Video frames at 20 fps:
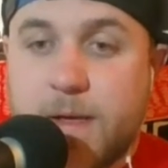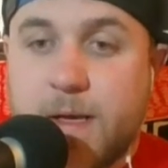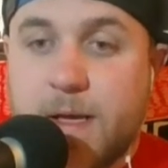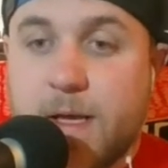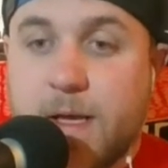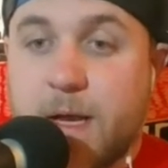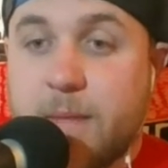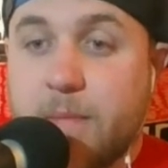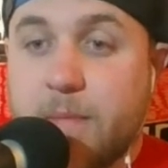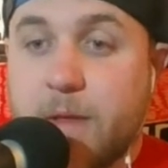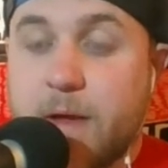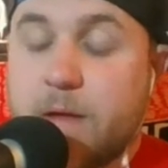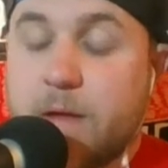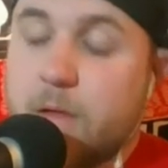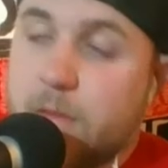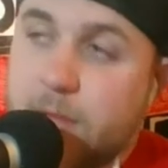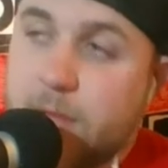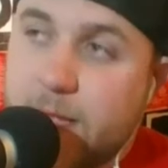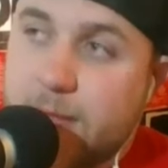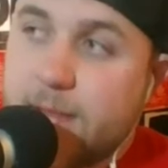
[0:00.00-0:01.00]
and I'm like,
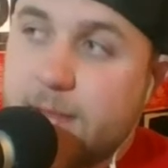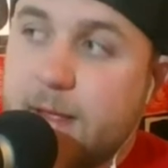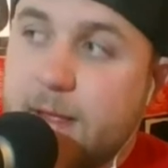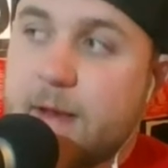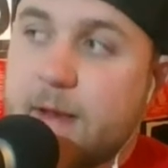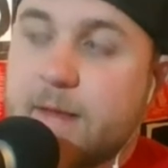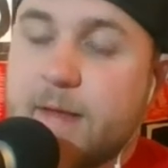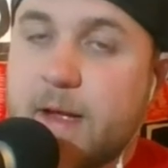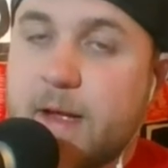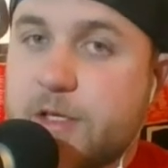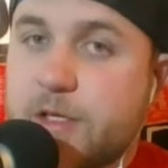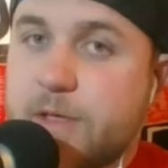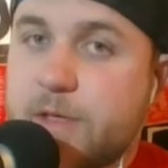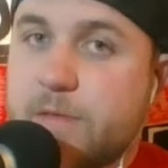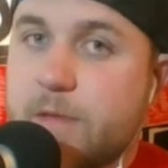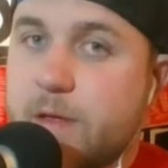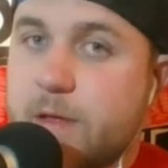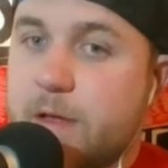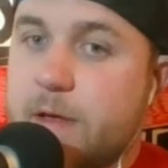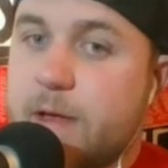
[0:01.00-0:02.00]
okay, that is actually
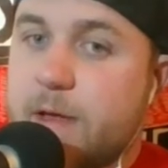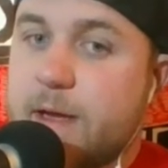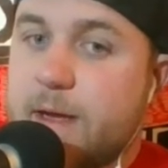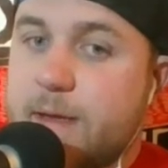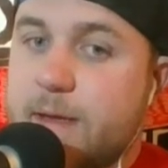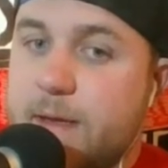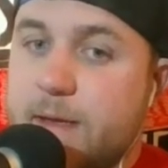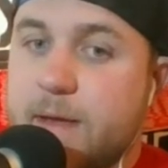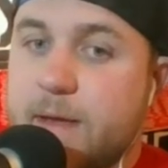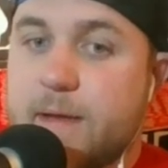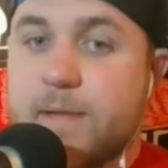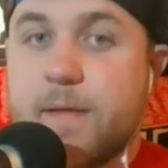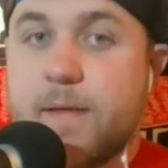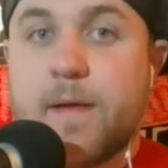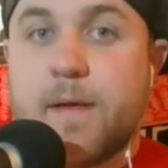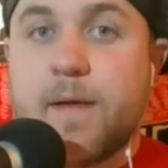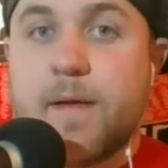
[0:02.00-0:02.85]
a really good idea.